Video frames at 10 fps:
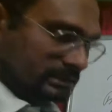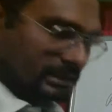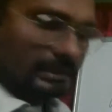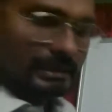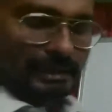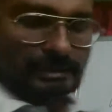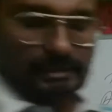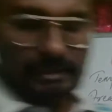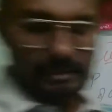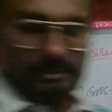See, length
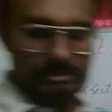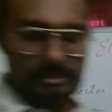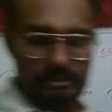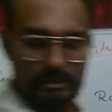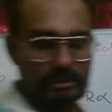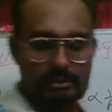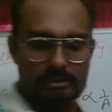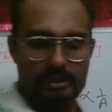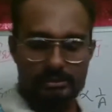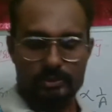is
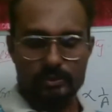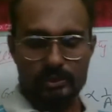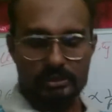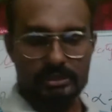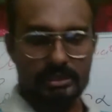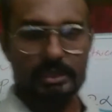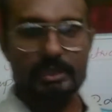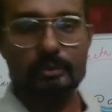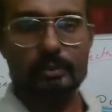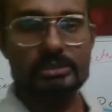that
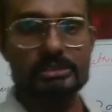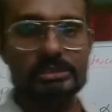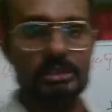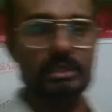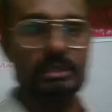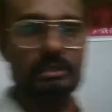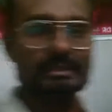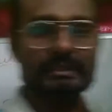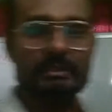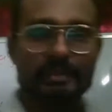quantity which
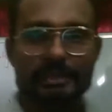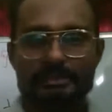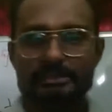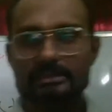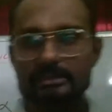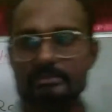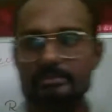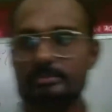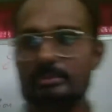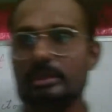determines
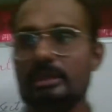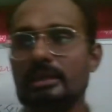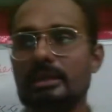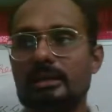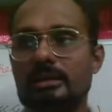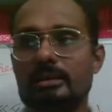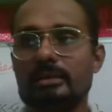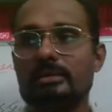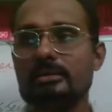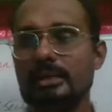
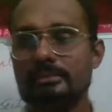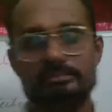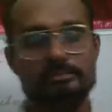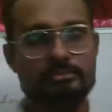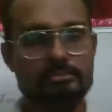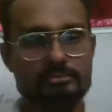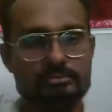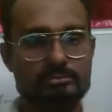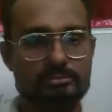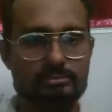like
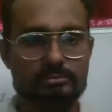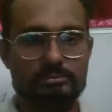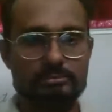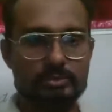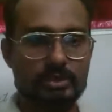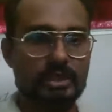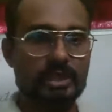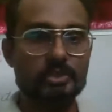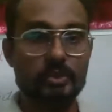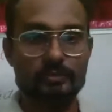the
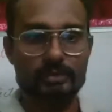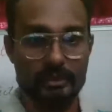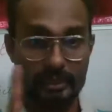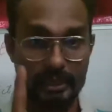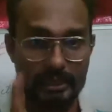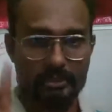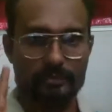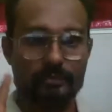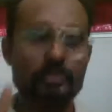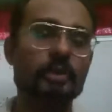rate
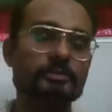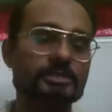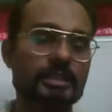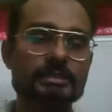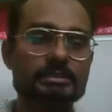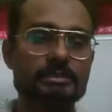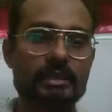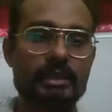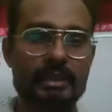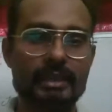of flow of charge.
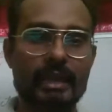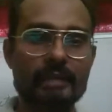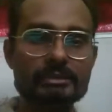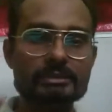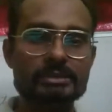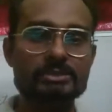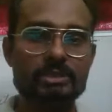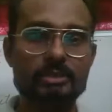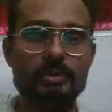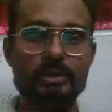Okay, again I insist on
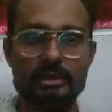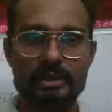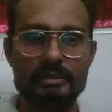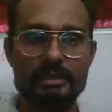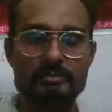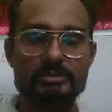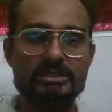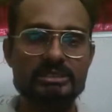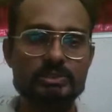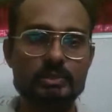the word rate. That means
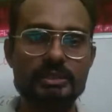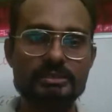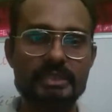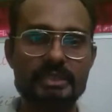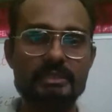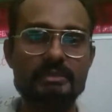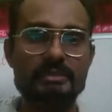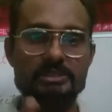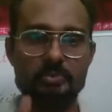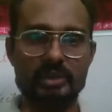this is only changing the
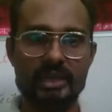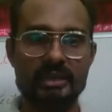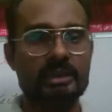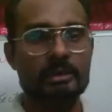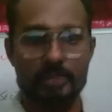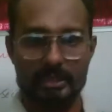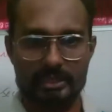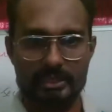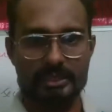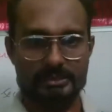speed, but
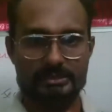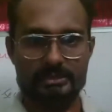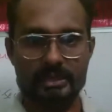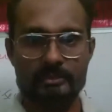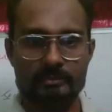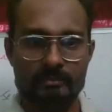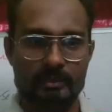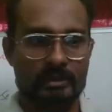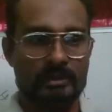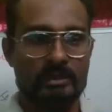nothing else. Okay,
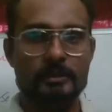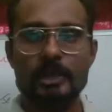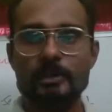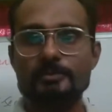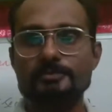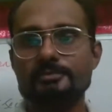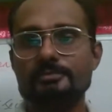now